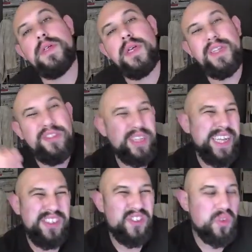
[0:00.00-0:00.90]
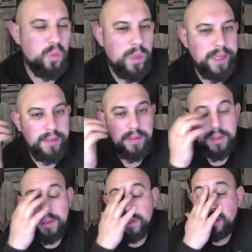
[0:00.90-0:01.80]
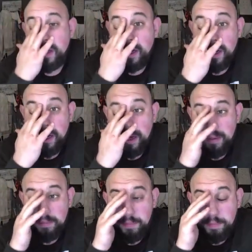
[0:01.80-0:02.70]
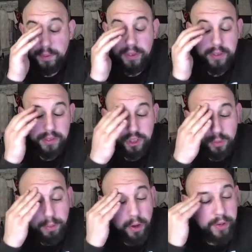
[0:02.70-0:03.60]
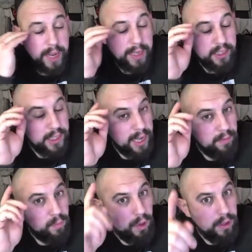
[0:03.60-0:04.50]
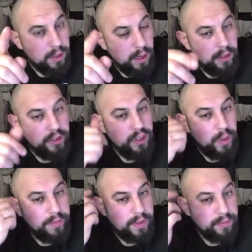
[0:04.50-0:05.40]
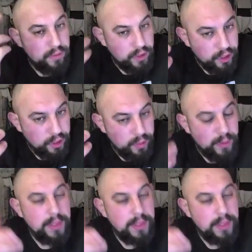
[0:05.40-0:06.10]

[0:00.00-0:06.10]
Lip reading: It's like an instant win. But your opponent has to have one card and you have to have two.